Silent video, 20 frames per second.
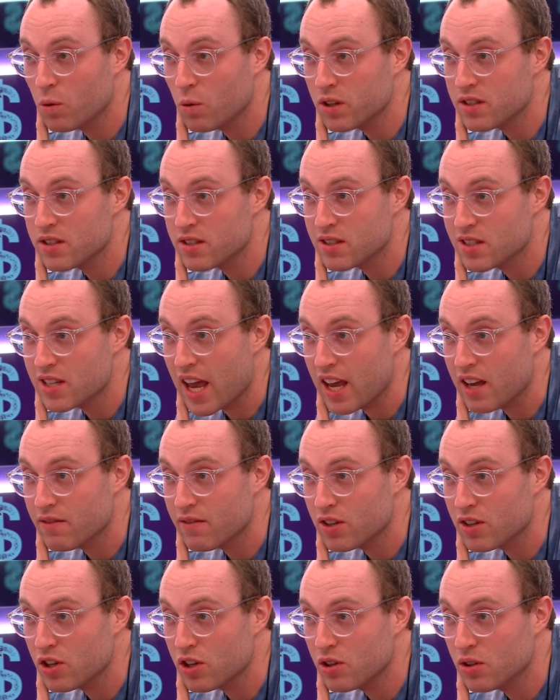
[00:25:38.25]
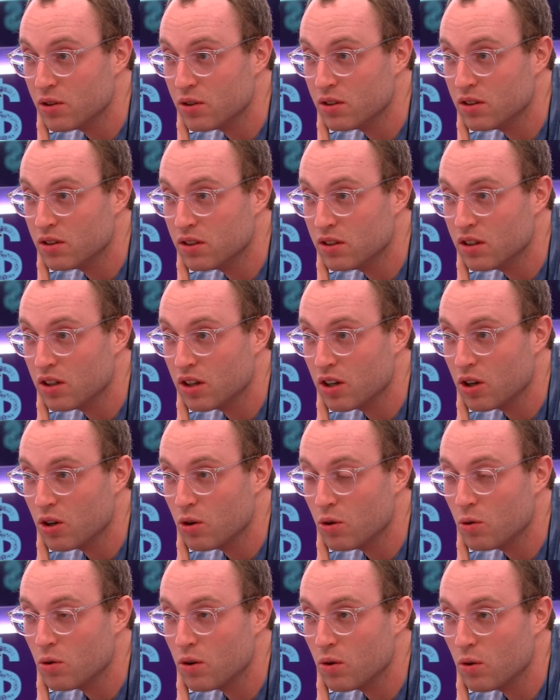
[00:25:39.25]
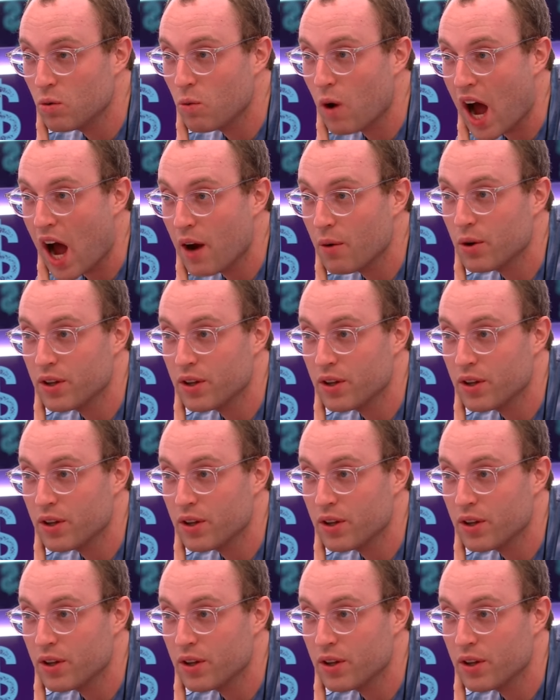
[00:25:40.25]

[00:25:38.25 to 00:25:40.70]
would save you. Why